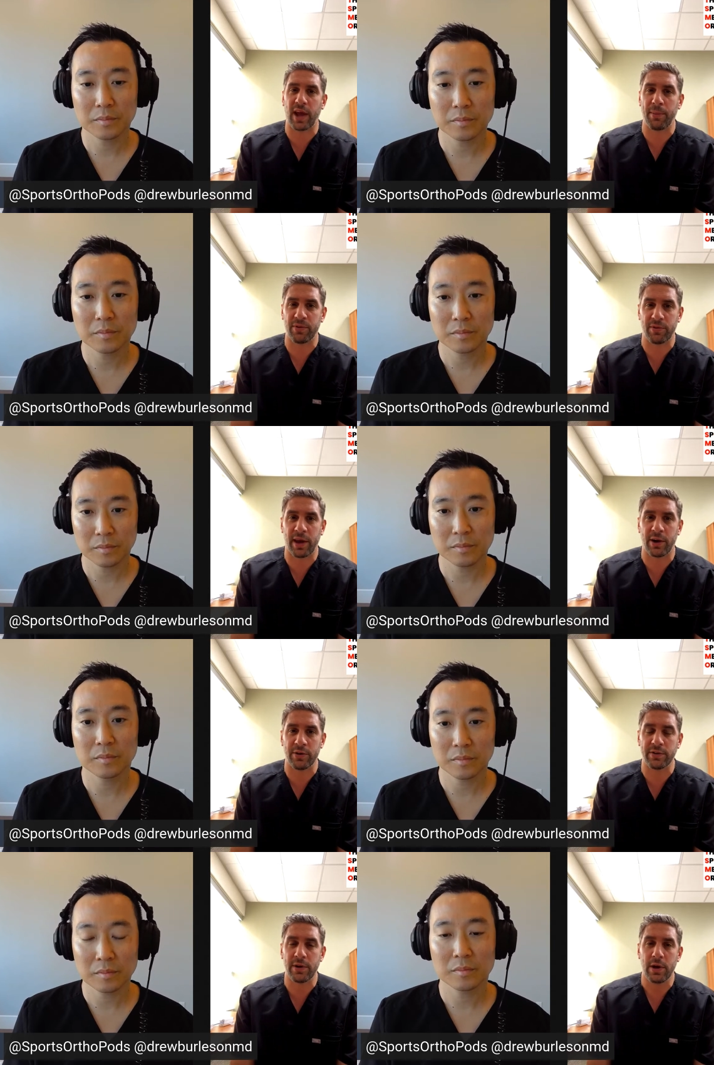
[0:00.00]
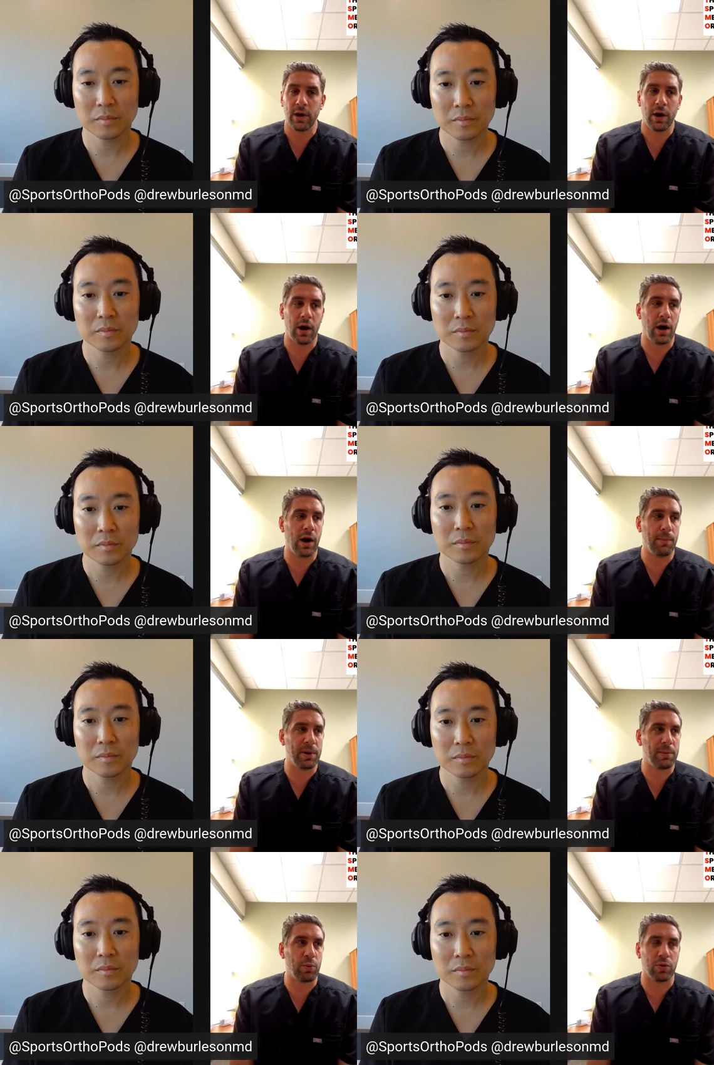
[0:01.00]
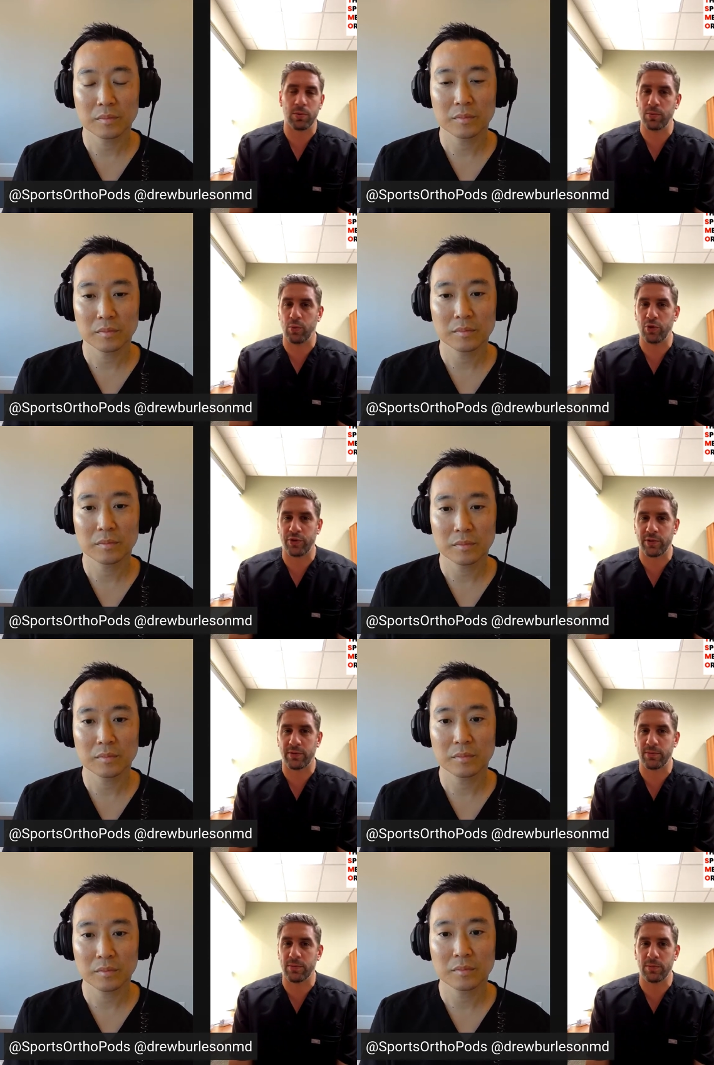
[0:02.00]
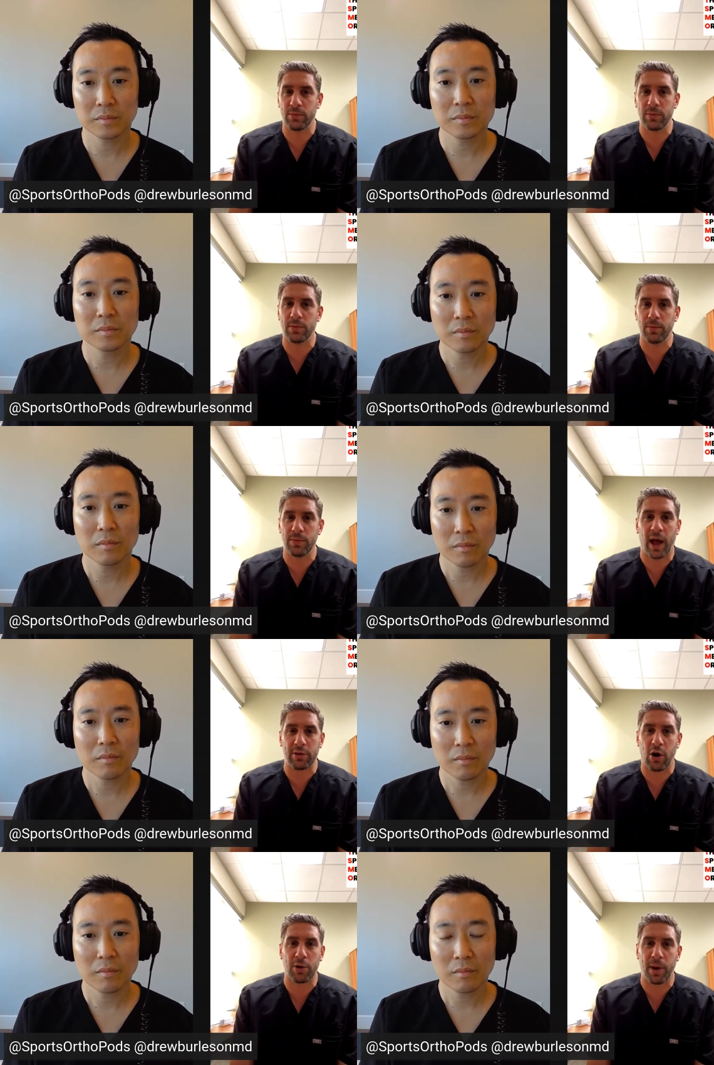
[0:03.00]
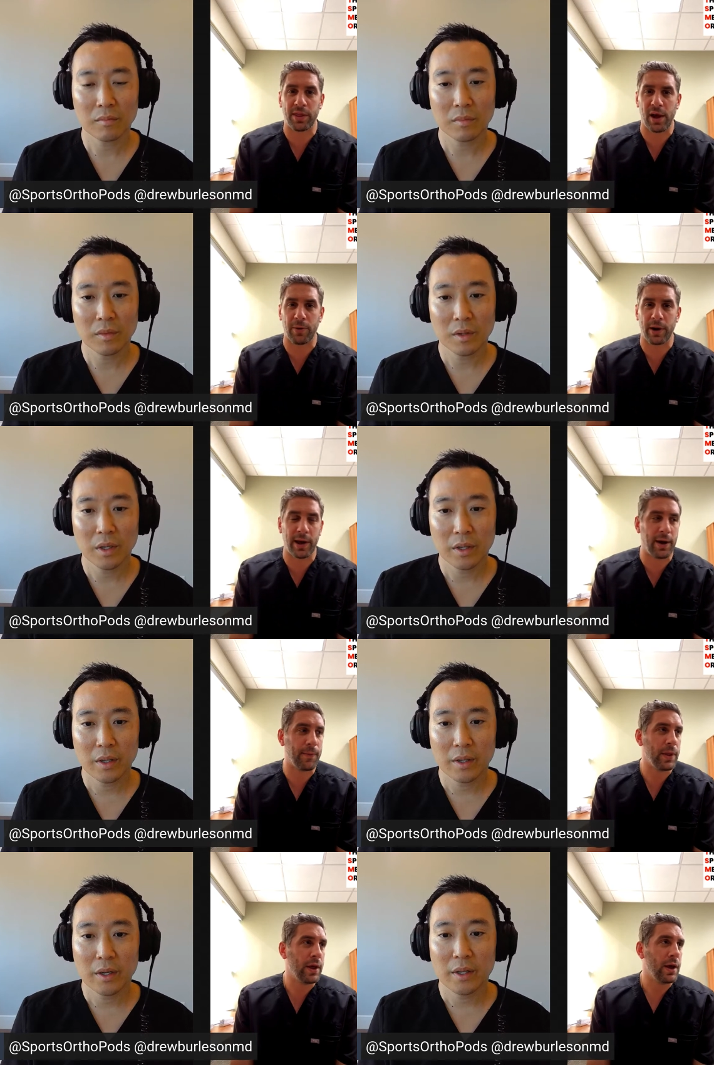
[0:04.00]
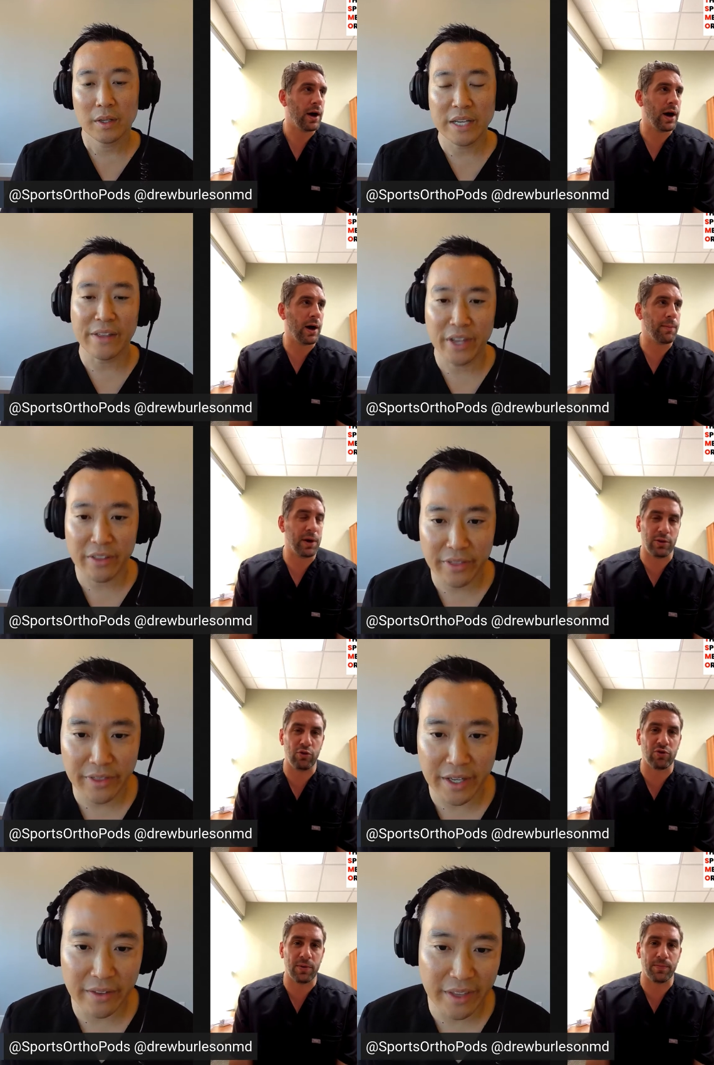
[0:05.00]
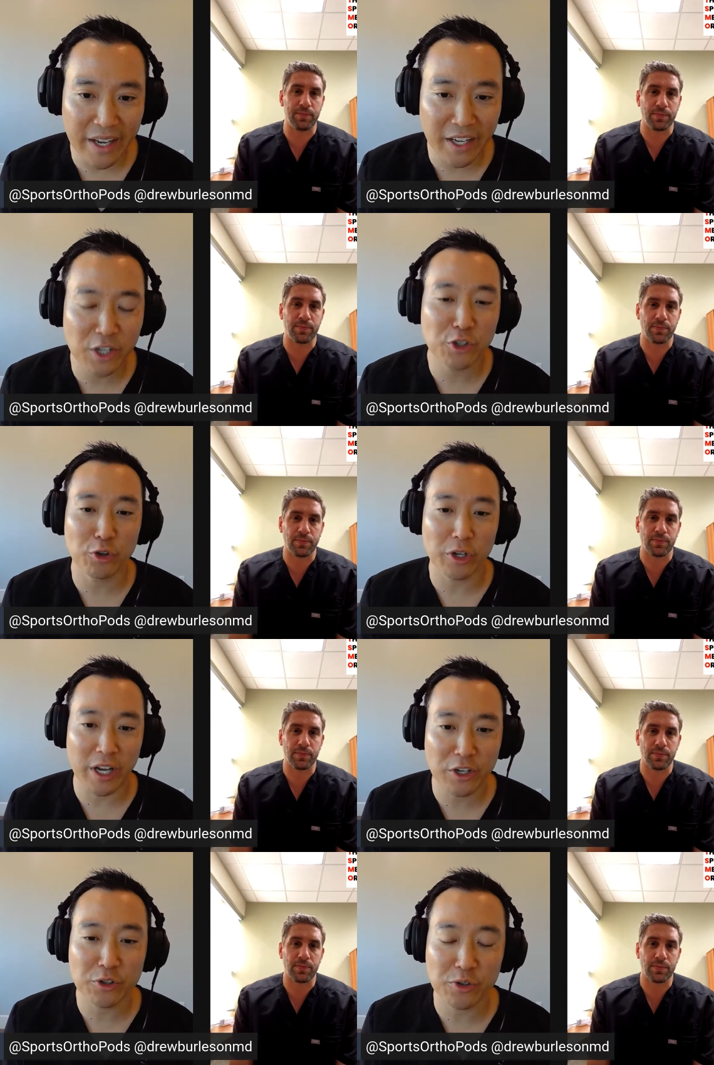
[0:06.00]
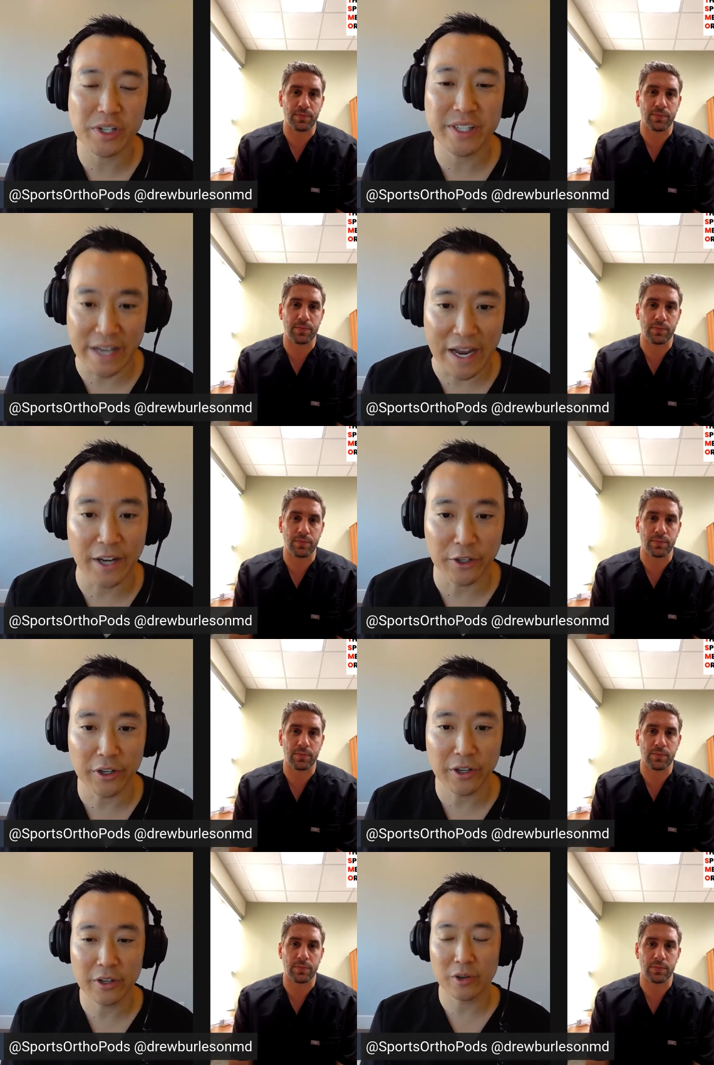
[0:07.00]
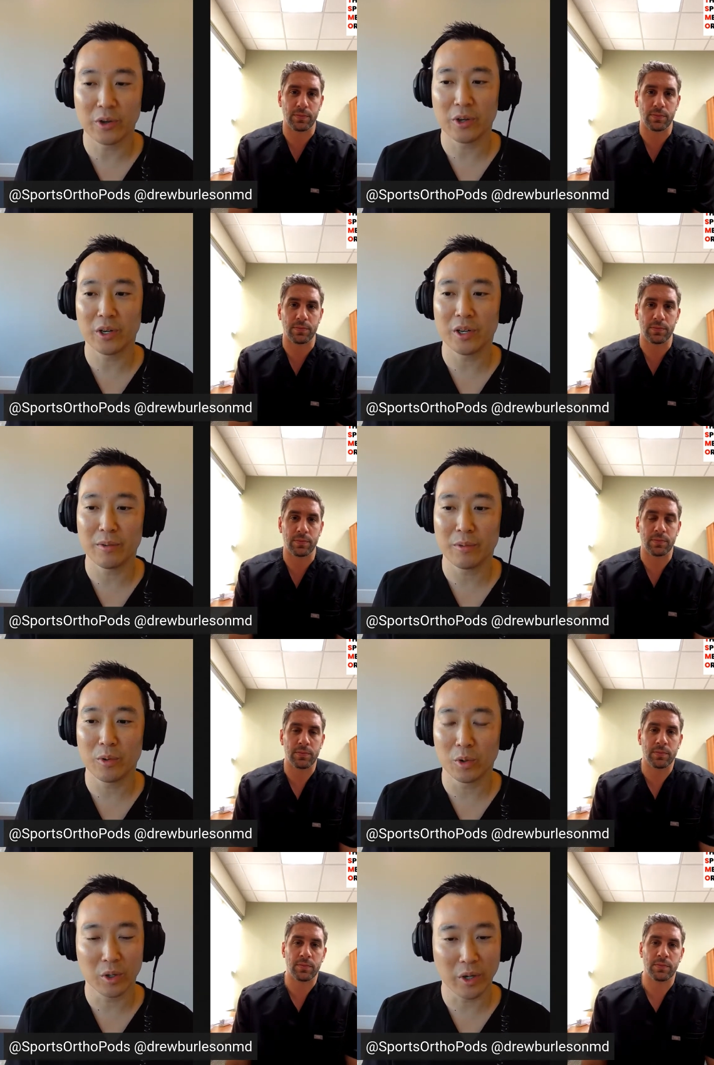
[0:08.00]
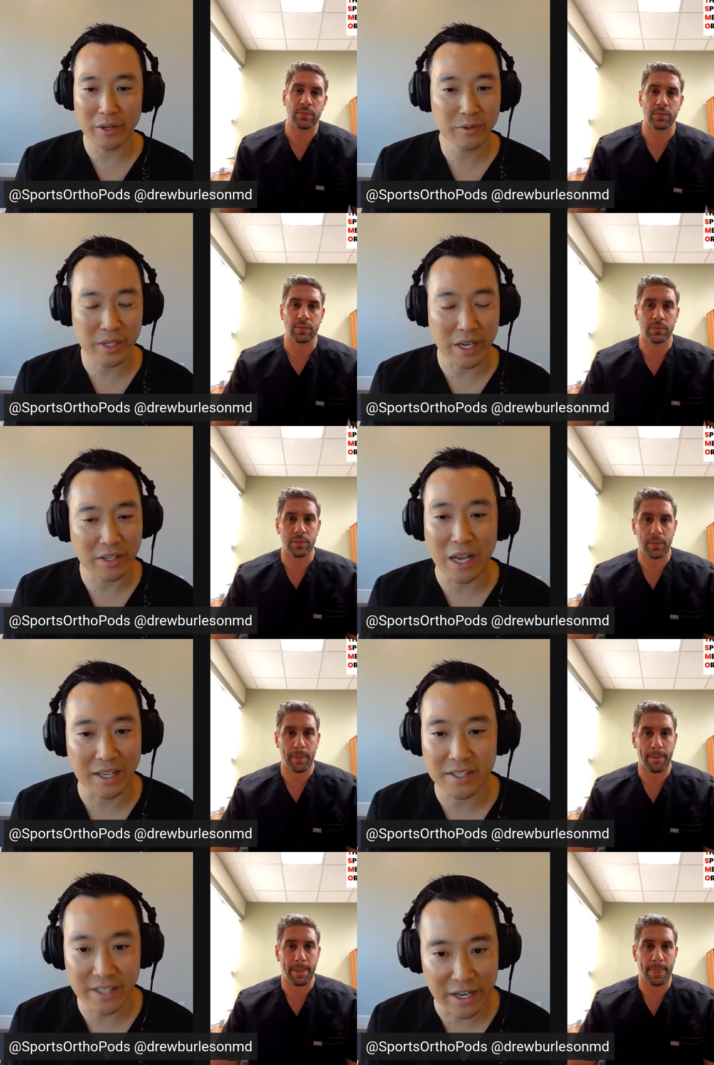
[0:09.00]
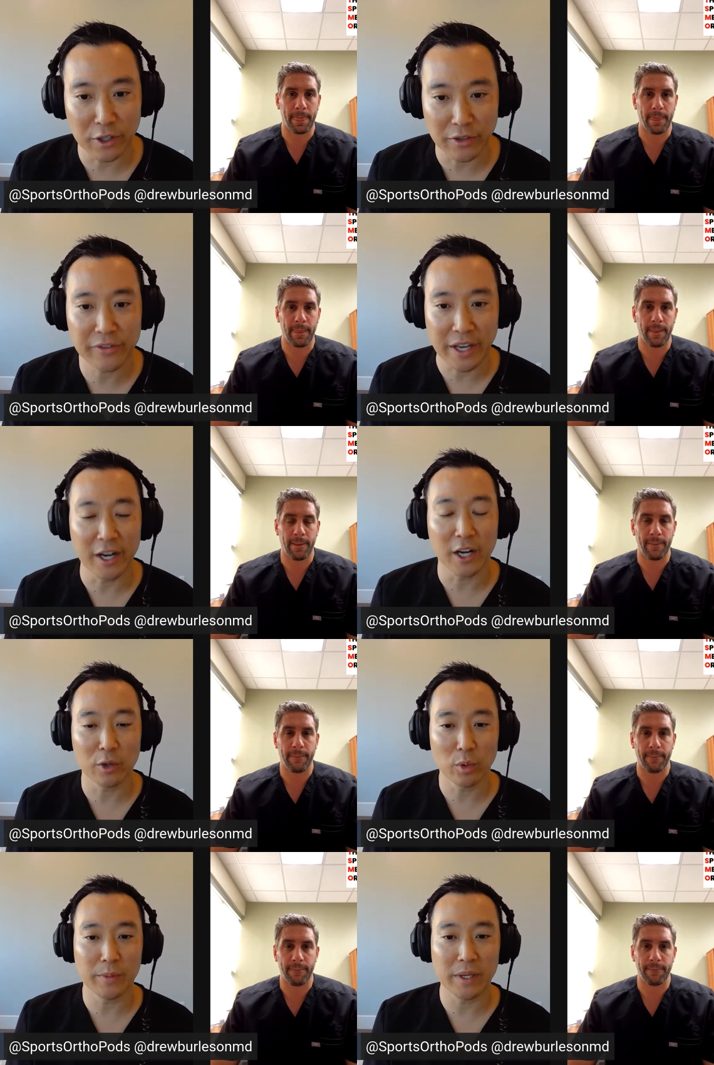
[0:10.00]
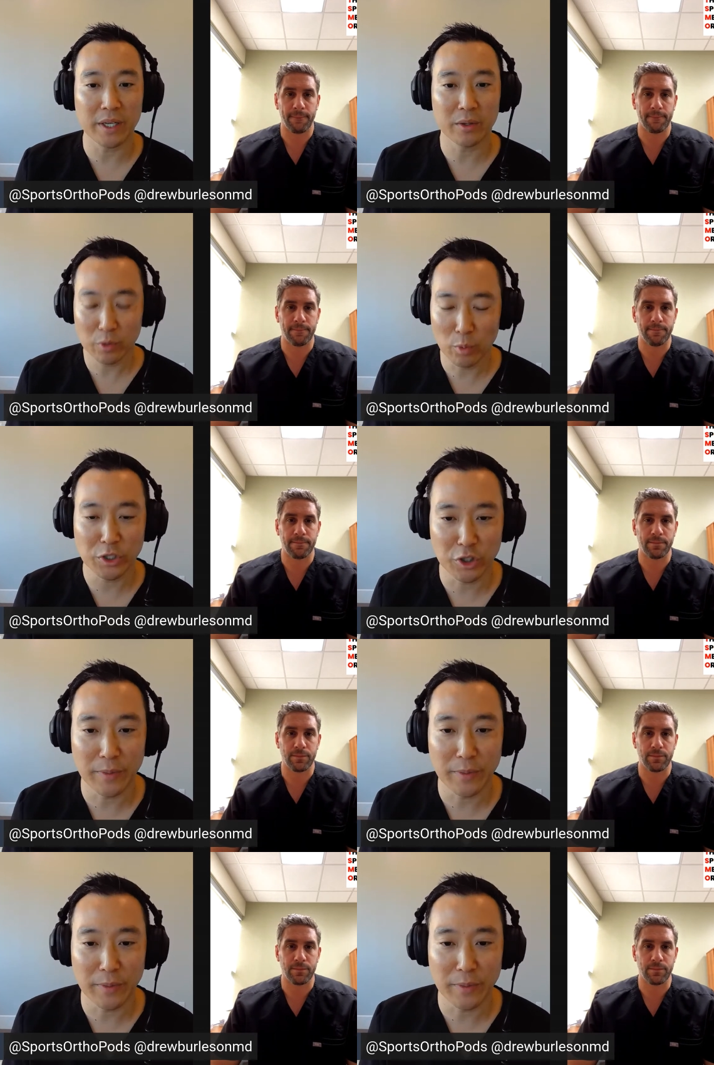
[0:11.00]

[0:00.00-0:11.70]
Speaker 1: types of tears. Um, but I mean, we'll we'll just not talk about that right now. Um, yeah, the,
Speaker 2: but, the, the industry industry standard, uh, or or I'd say I guess standard of care would be what